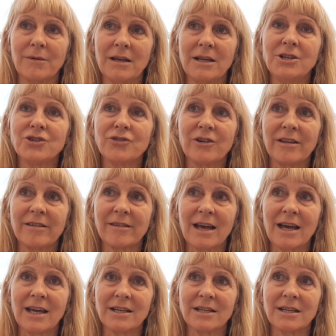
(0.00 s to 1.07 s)
injuries
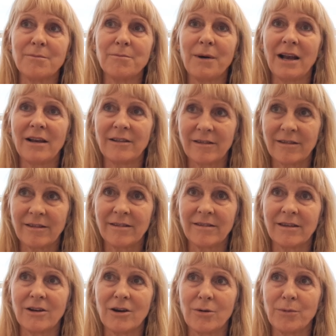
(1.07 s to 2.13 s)
and imbalances
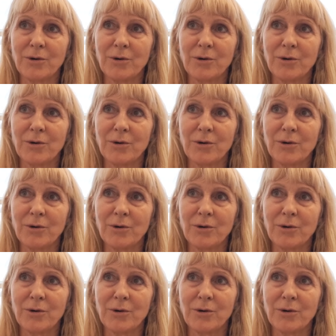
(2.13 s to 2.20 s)
in our